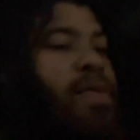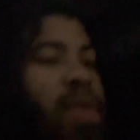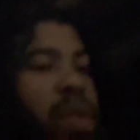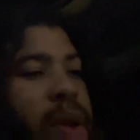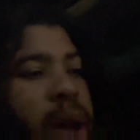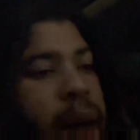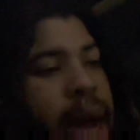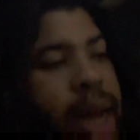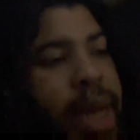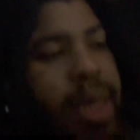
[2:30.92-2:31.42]
you
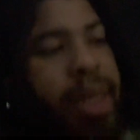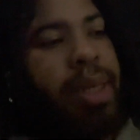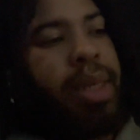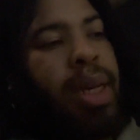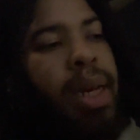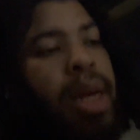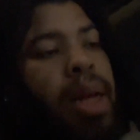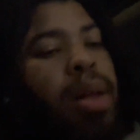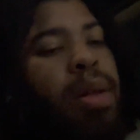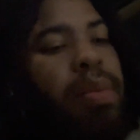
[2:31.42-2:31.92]
guys
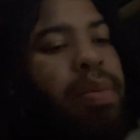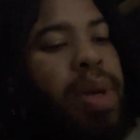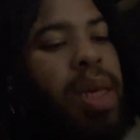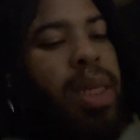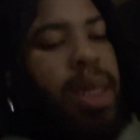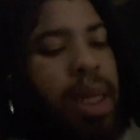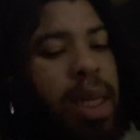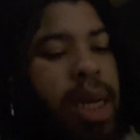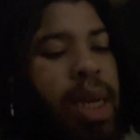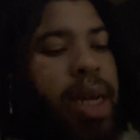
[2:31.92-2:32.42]

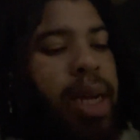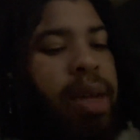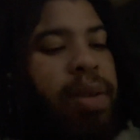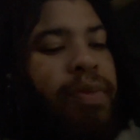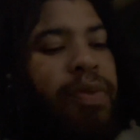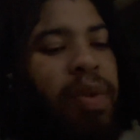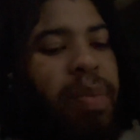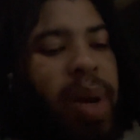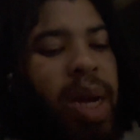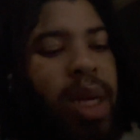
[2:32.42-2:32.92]
misleading
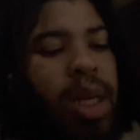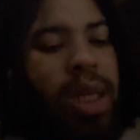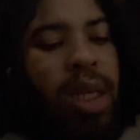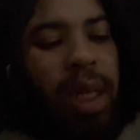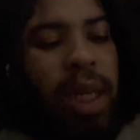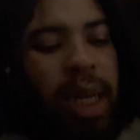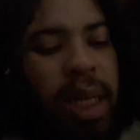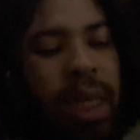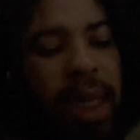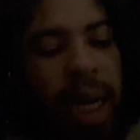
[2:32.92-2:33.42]

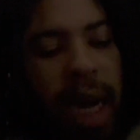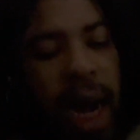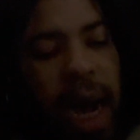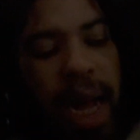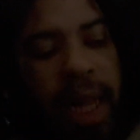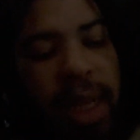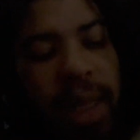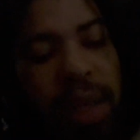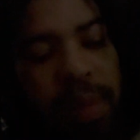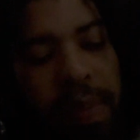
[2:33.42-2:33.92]
information. It's
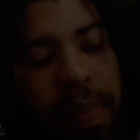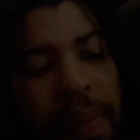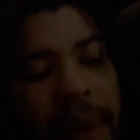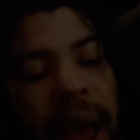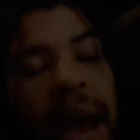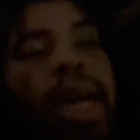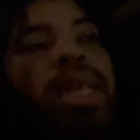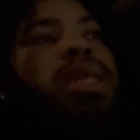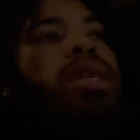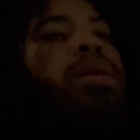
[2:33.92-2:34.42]
college
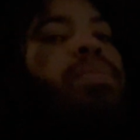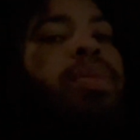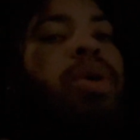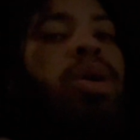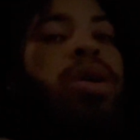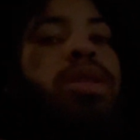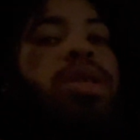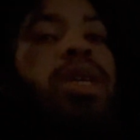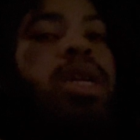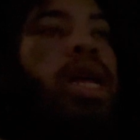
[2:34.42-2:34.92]

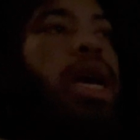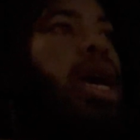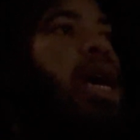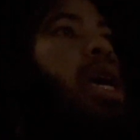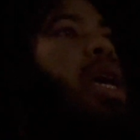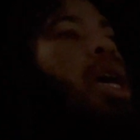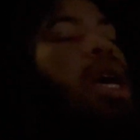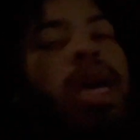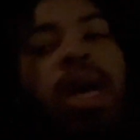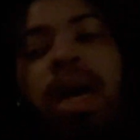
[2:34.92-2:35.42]
basketball today.